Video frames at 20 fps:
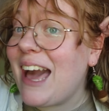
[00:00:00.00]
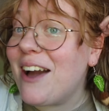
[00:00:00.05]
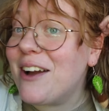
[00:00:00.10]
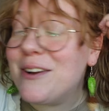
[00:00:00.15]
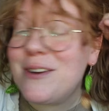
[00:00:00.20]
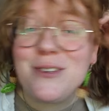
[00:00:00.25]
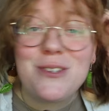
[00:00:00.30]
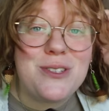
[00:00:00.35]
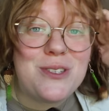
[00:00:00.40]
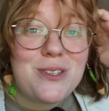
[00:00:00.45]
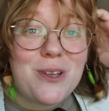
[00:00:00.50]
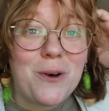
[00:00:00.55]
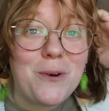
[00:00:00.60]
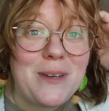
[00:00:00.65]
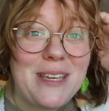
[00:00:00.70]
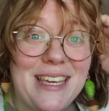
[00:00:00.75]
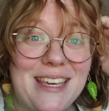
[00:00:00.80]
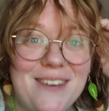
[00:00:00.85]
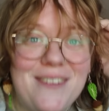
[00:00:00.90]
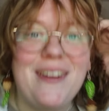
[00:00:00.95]
are so
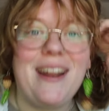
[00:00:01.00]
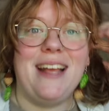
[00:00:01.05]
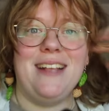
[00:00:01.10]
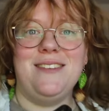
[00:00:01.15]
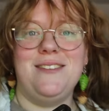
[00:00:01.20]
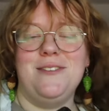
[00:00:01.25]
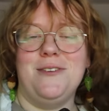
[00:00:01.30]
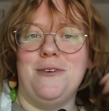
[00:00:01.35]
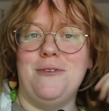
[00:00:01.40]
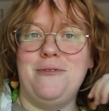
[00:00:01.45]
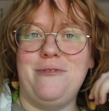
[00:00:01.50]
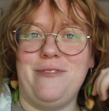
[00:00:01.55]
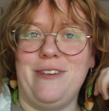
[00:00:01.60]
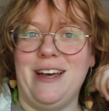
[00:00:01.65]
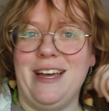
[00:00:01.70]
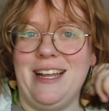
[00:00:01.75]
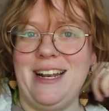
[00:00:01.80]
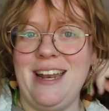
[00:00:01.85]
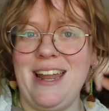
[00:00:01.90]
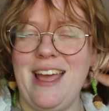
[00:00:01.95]
cute and so
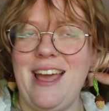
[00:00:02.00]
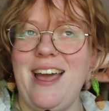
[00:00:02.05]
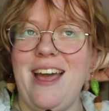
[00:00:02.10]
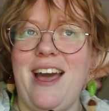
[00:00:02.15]
fun.